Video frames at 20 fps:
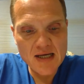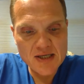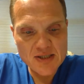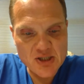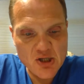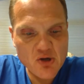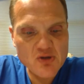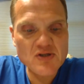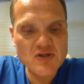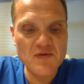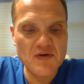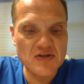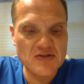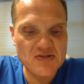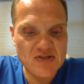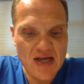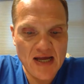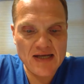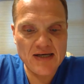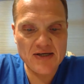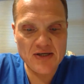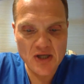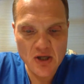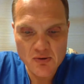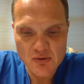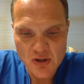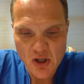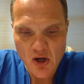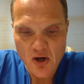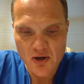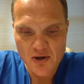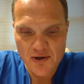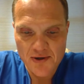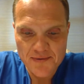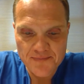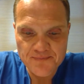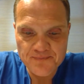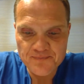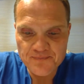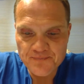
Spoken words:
Joseph could stand it no longer.